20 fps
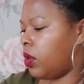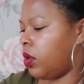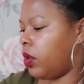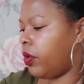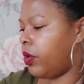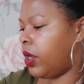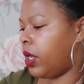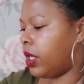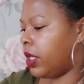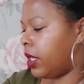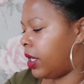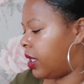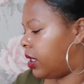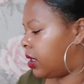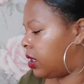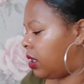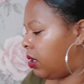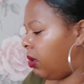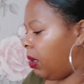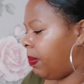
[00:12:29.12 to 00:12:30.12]
All right,
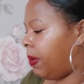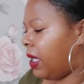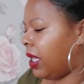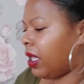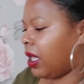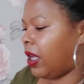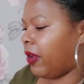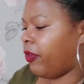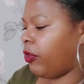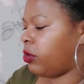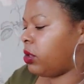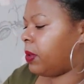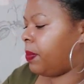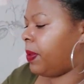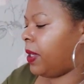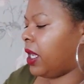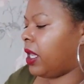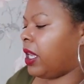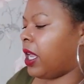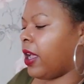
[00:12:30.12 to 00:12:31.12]
guys, let me pick. I thought to
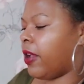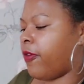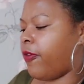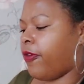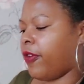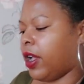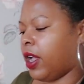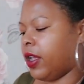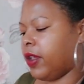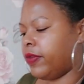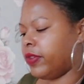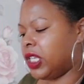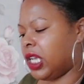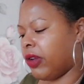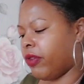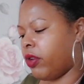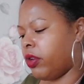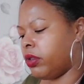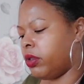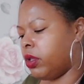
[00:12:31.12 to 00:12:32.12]
pick like 5
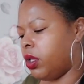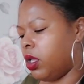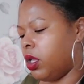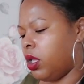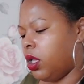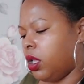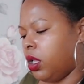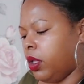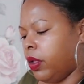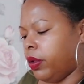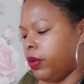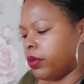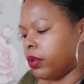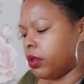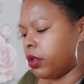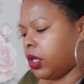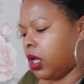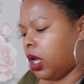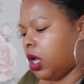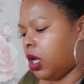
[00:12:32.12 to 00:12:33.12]
tarot
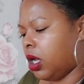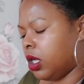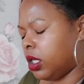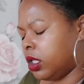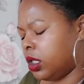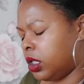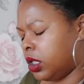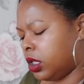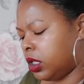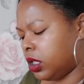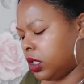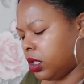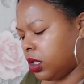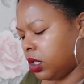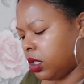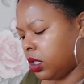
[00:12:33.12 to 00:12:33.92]
cards